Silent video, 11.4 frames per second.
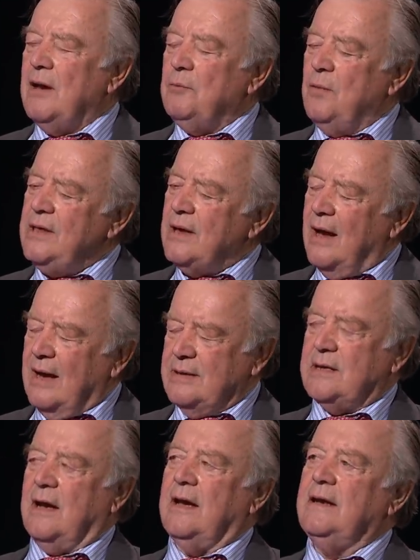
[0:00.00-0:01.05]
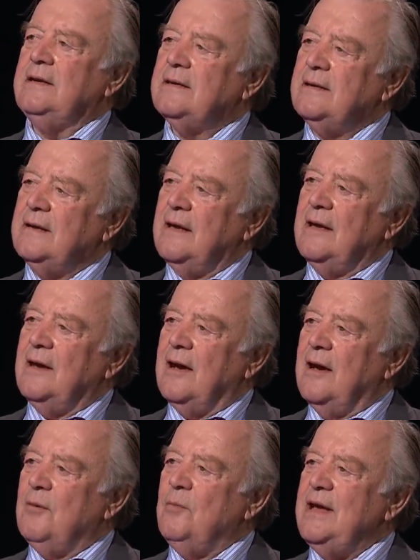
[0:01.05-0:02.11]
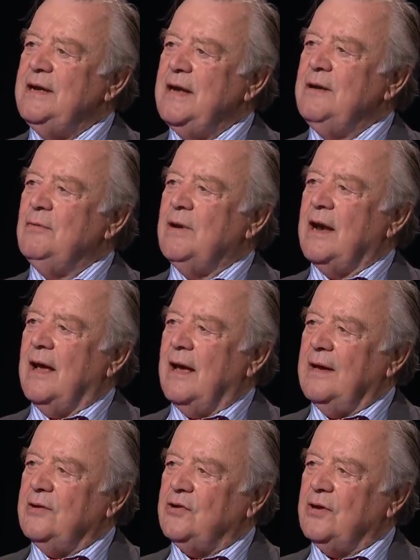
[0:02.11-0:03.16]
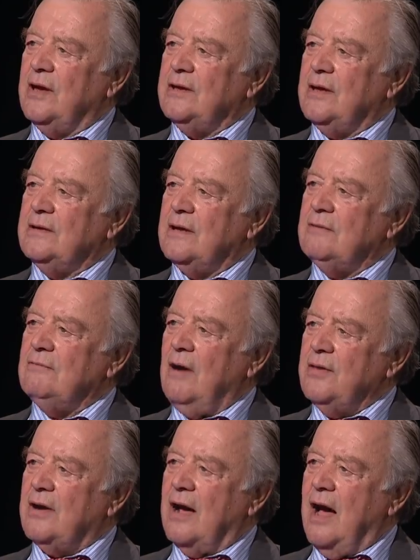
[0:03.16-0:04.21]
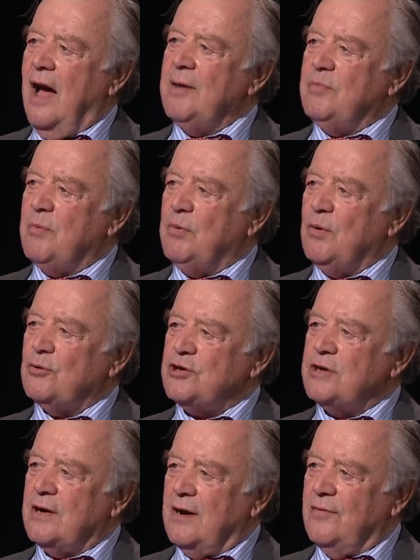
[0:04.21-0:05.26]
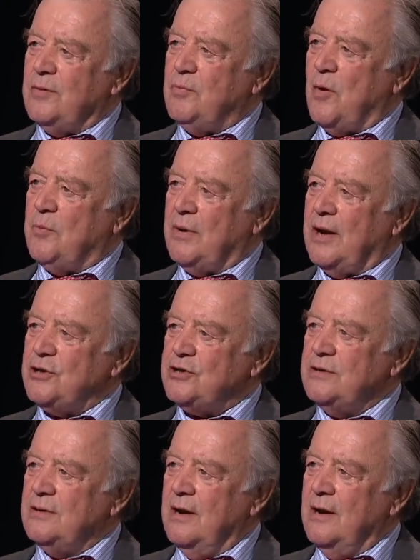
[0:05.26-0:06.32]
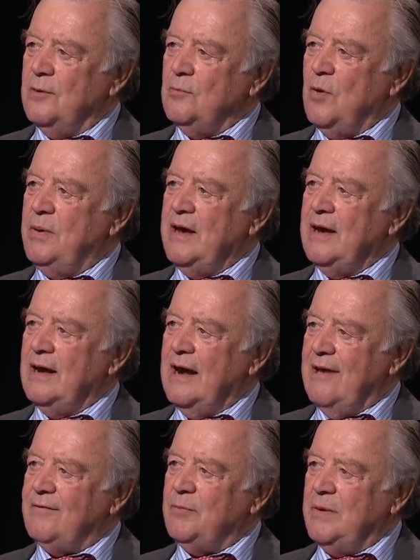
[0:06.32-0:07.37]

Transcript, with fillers: With hindsight, uh, we didn't realize that rather a high proportion of the population were being left